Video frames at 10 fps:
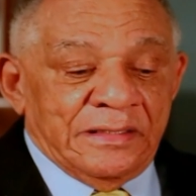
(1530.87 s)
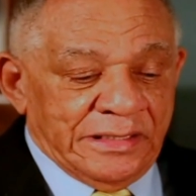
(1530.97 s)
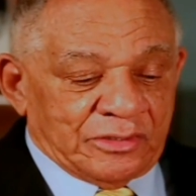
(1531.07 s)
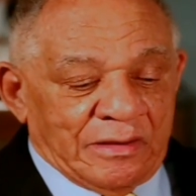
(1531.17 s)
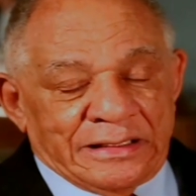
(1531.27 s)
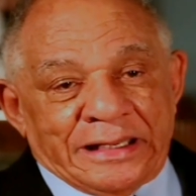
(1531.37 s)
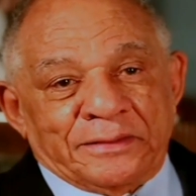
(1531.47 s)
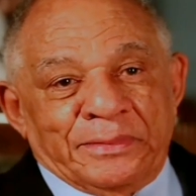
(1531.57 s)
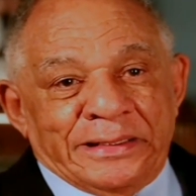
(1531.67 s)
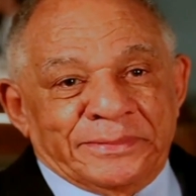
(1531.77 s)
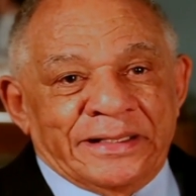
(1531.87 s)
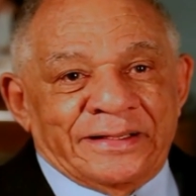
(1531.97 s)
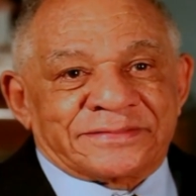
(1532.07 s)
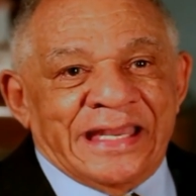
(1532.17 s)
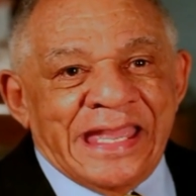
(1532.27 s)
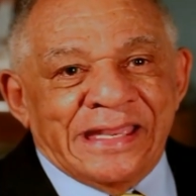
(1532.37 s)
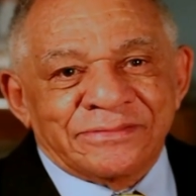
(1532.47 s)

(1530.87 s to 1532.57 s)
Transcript: He cried like a baby. I said, hey,